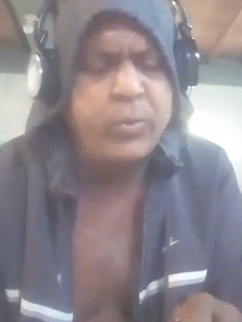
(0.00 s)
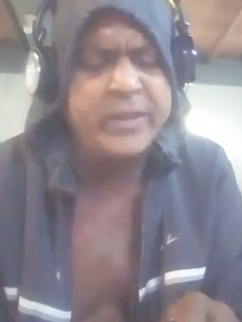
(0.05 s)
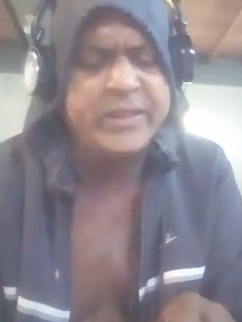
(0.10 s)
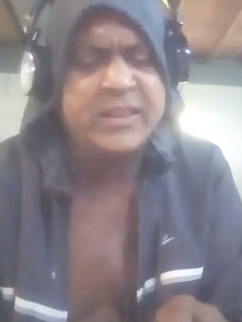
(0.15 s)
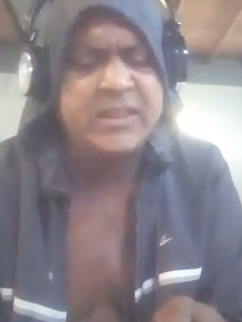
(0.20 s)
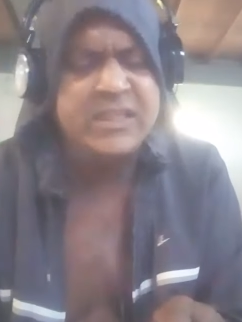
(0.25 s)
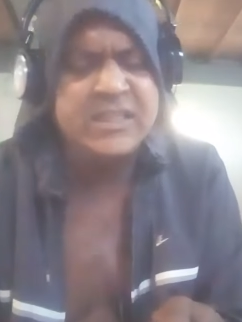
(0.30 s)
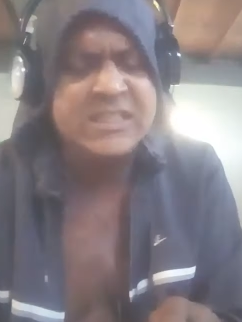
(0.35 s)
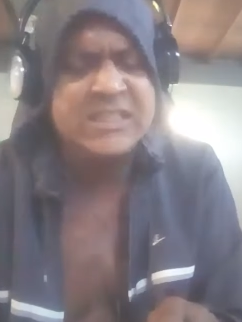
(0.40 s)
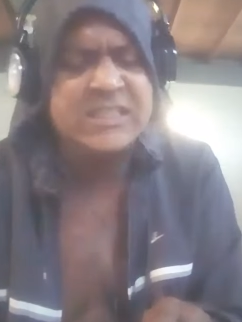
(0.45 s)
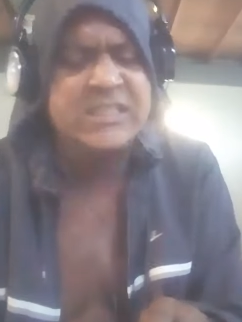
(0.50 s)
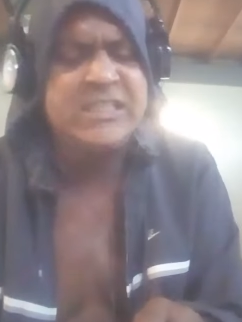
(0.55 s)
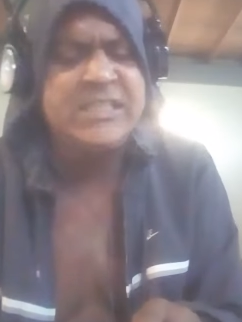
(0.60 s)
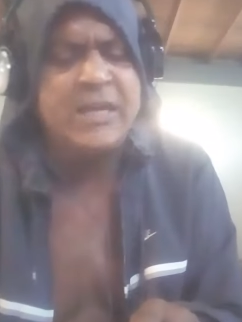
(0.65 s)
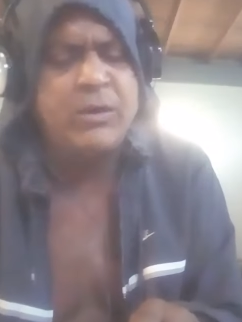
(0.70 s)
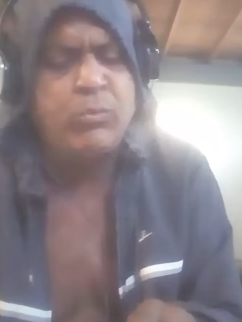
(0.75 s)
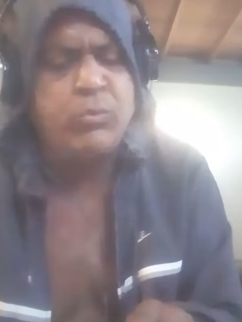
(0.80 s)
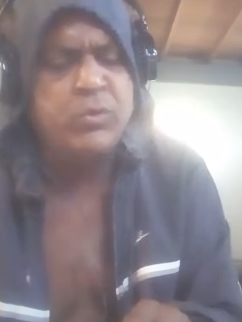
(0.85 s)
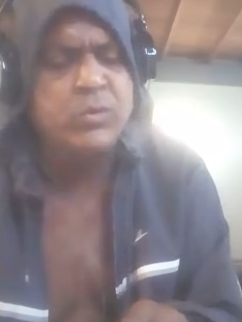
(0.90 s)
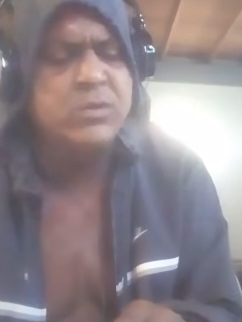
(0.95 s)
Witness
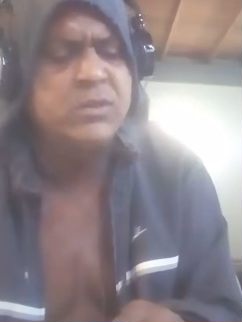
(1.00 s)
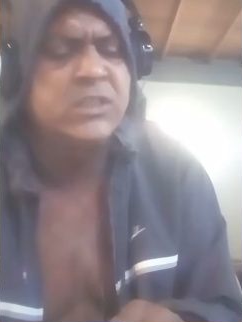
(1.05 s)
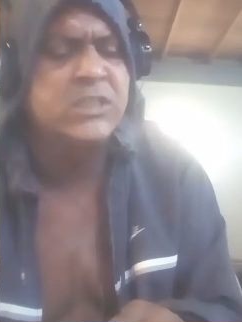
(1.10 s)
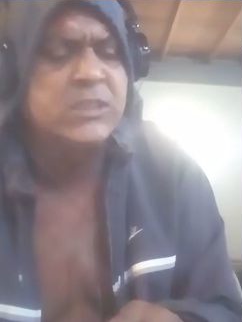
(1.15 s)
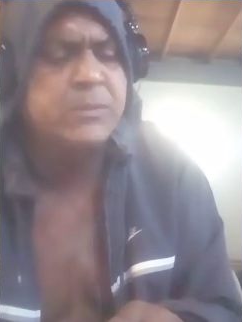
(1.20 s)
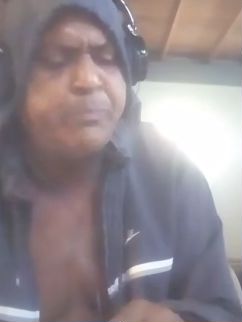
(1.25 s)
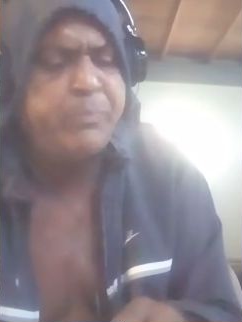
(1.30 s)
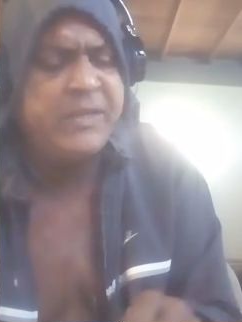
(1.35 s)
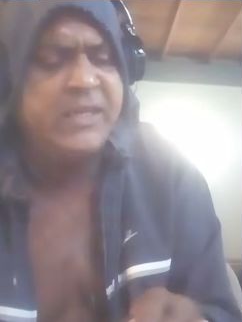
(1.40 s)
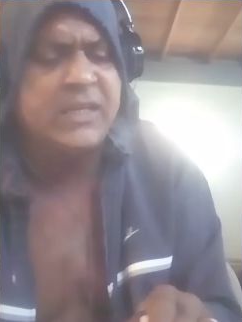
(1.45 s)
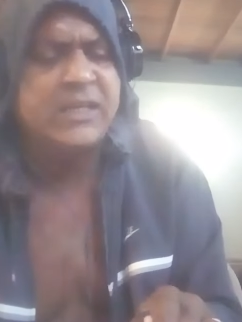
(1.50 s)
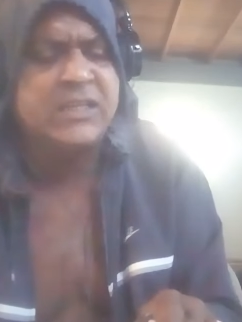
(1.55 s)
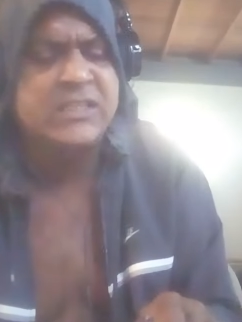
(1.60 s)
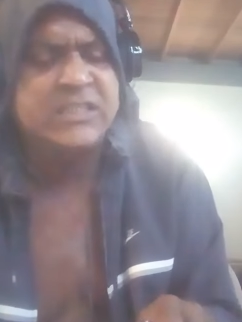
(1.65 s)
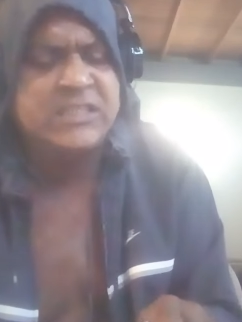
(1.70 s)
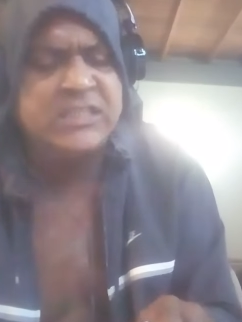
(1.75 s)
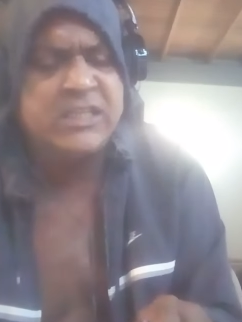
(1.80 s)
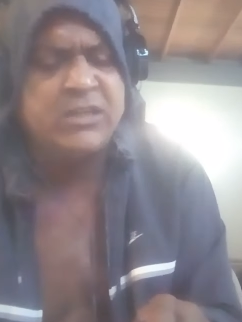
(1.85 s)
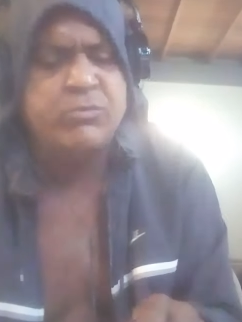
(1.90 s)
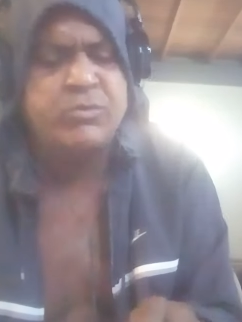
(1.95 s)
see and won't speak.
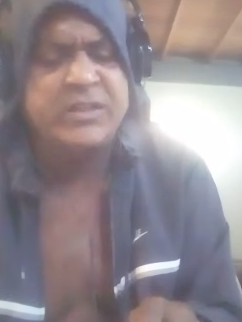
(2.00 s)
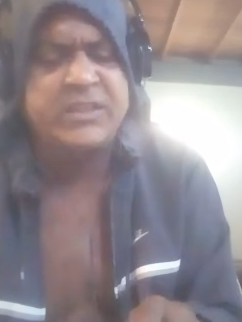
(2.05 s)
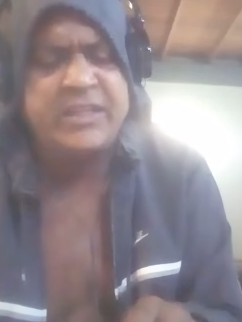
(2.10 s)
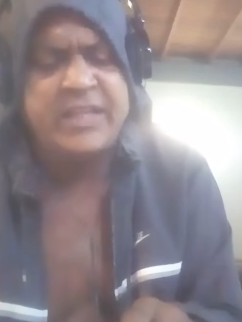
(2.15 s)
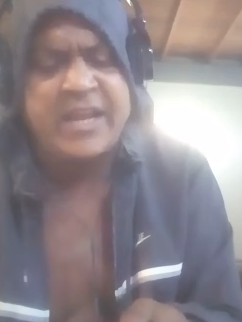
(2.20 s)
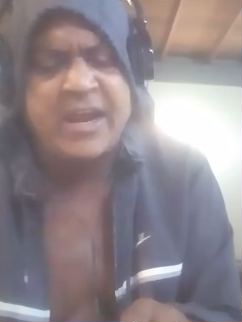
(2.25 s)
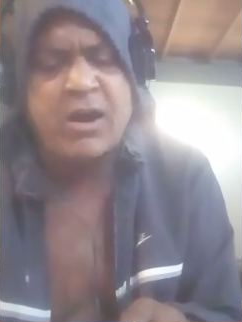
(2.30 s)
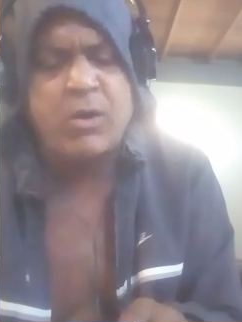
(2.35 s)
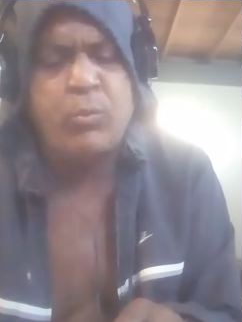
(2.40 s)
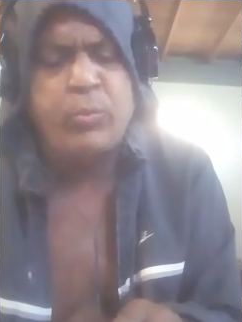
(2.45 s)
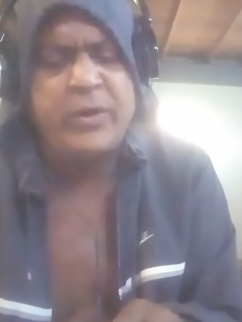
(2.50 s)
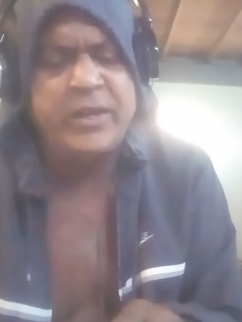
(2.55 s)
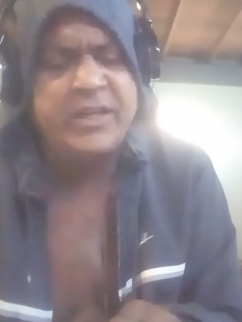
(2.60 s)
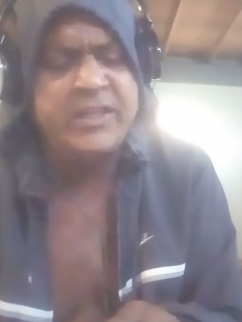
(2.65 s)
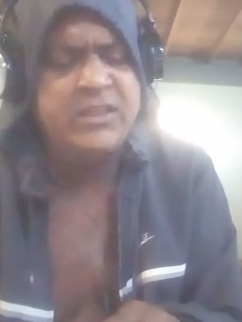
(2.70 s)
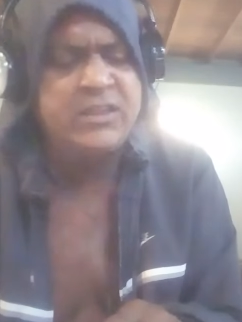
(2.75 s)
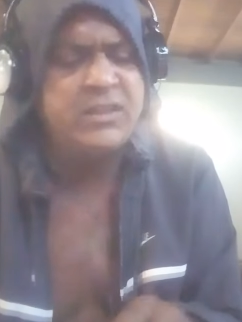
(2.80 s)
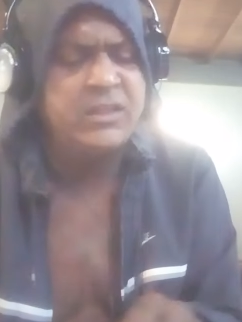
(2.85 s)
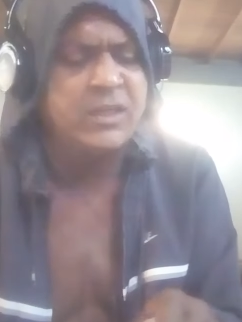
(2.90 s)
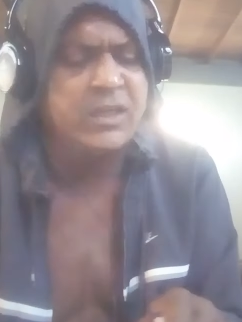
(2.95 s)
Secret they are
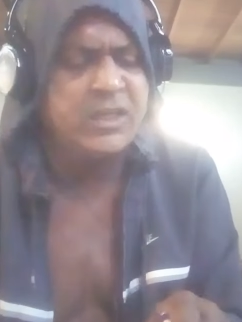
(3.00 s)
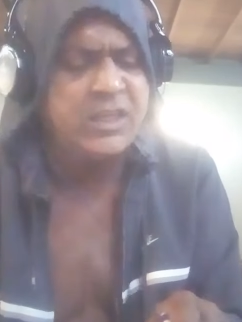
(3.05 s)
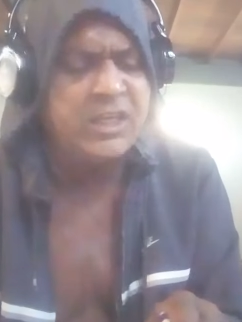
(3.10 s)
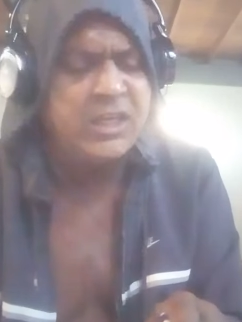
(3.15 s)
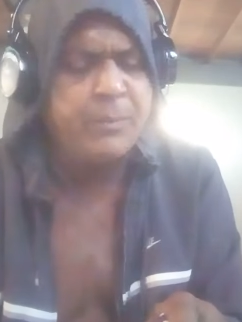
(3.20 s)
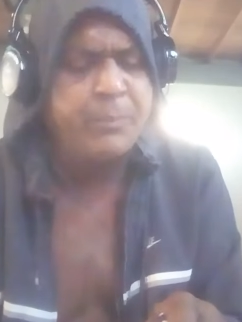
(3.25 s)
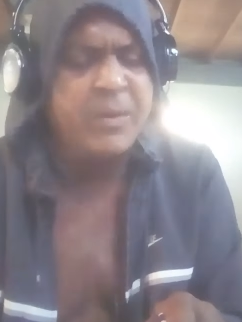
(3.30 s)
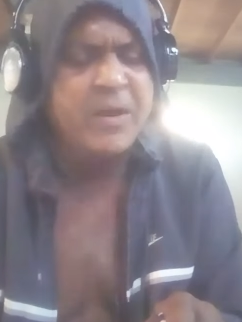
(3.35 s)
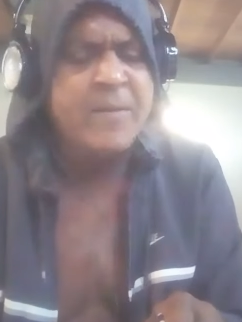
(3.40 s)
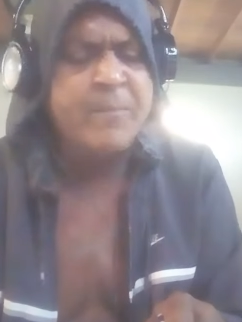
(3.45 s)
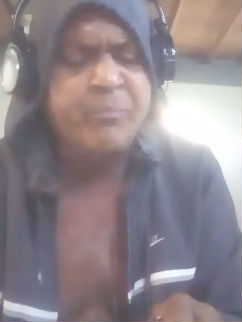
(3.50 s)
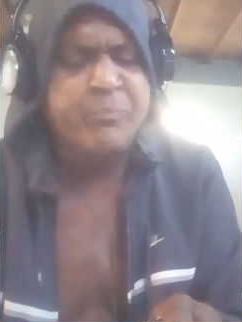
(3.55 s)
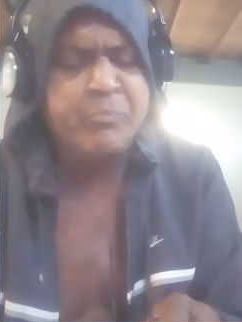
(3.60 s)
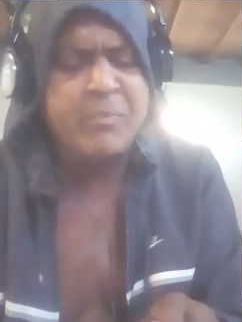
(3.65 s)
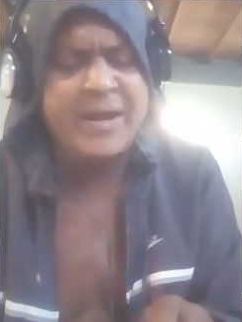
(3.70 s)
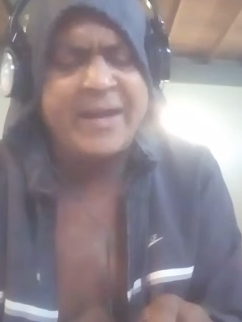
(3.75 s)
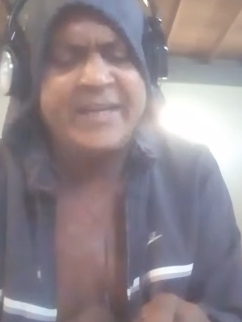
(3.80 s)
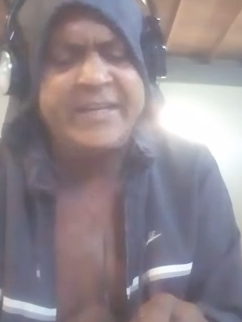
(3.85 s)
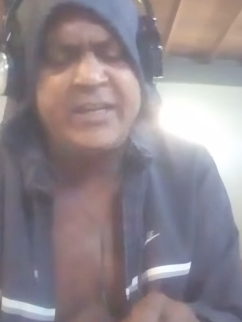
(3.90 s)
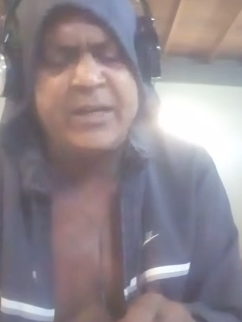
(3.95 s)
willing to keep.
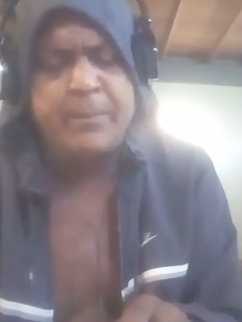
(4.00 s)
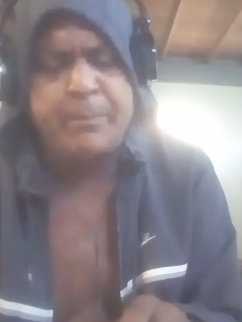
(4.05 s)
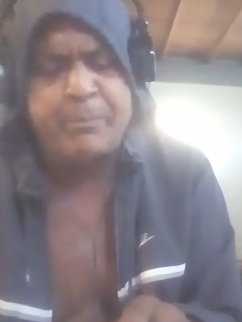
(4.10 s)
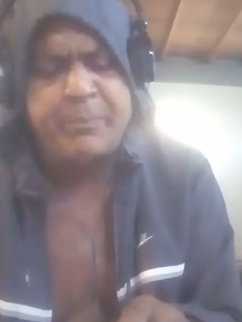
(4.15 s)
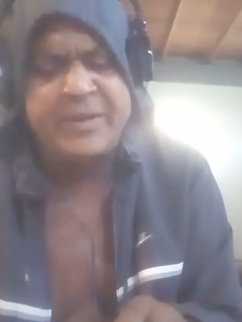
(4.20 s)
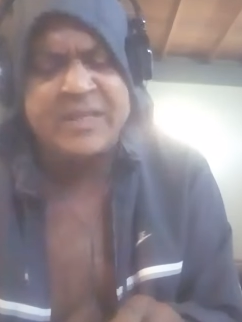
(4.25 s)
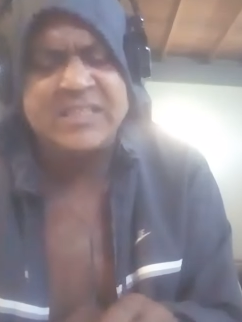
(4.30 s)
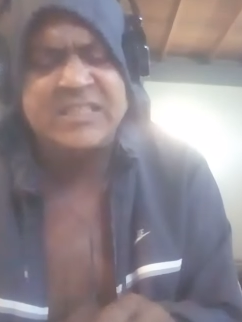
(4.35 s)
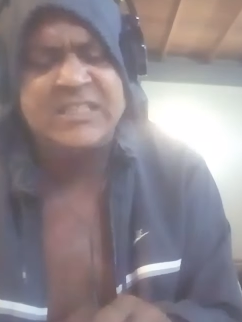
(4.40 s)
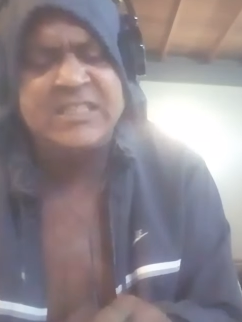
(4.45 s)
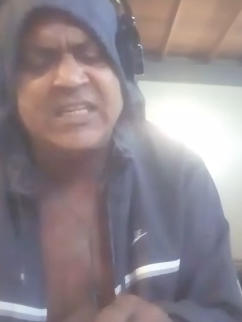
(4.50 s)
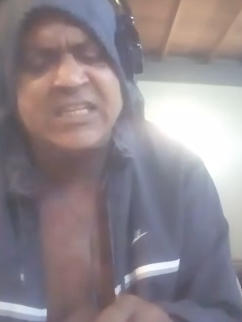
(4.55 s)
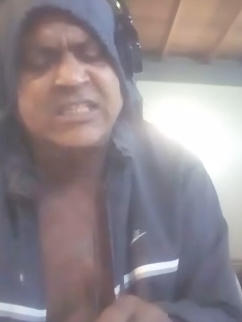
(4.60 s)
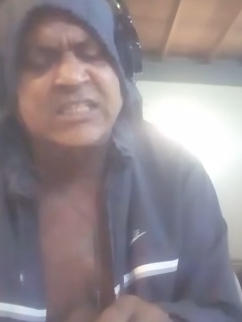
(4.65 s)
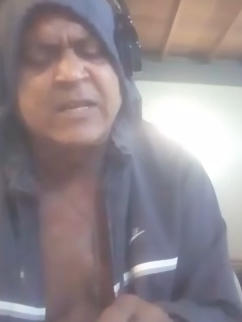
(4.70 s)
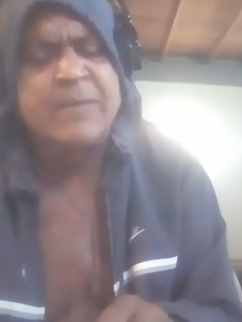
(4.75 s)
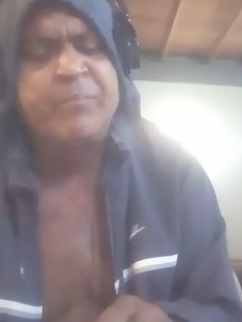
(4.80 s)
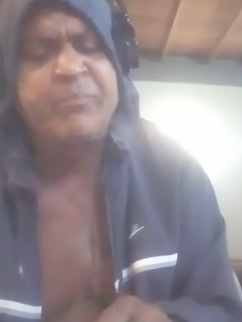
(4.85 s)
Mind their business.